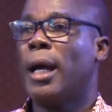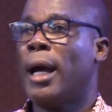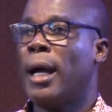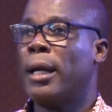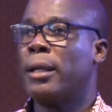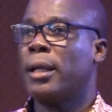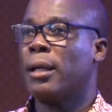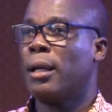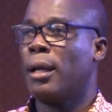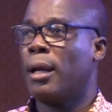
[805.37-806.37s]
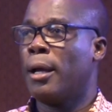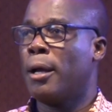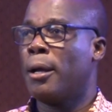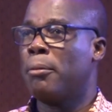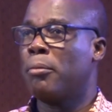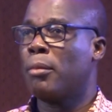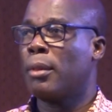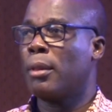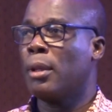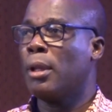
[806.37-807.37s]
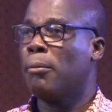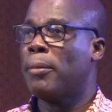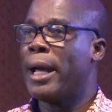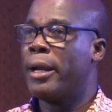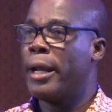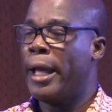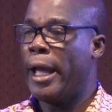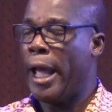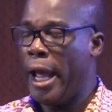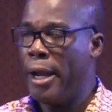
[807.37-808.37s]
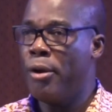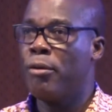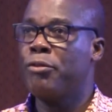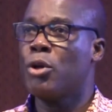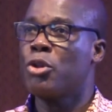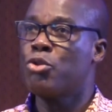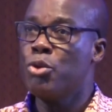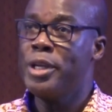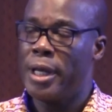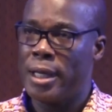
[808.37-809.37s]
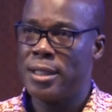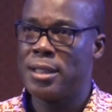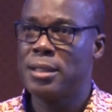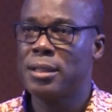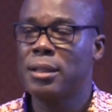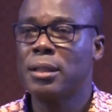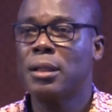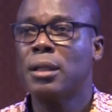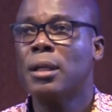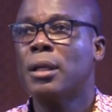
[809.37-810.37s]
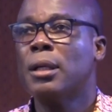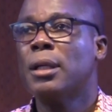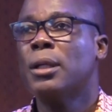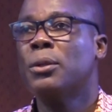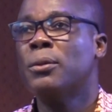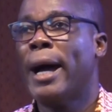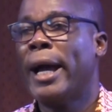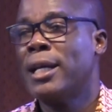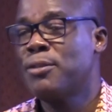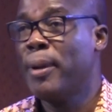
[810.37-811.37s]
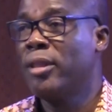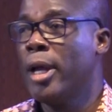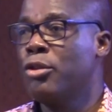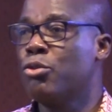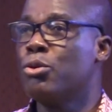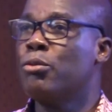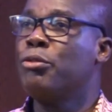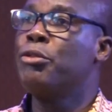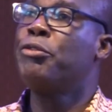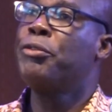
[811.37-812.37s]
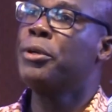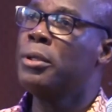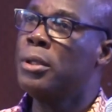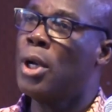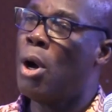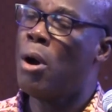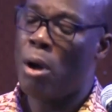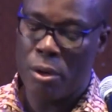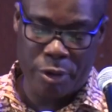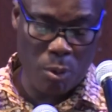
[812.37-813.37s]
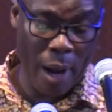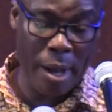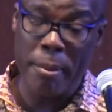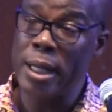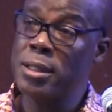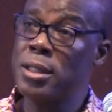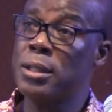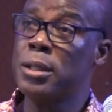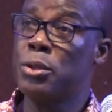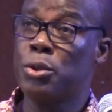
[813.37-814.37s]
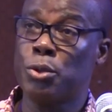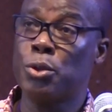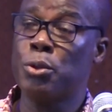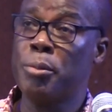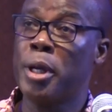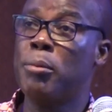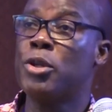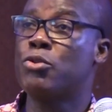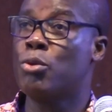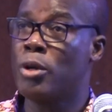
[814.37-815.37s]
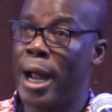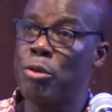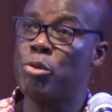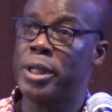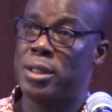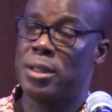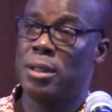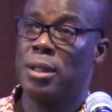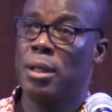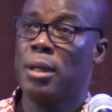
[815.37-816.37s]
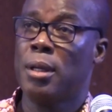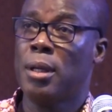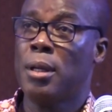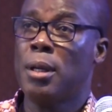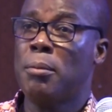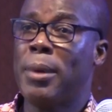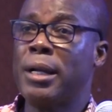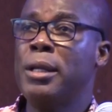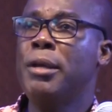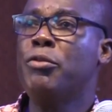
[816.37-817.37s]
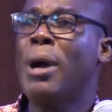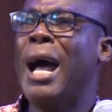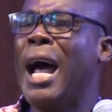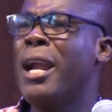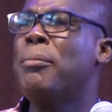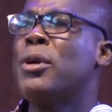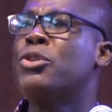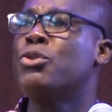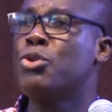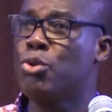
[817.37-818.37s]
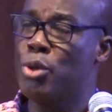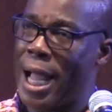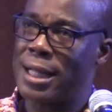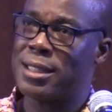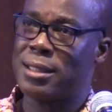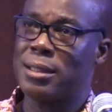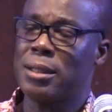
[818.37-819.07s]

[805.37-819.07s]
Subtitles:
And by the end of your 2 years, you are expected to fulfill all requirements to be able to graduate. But if you are unable to do that,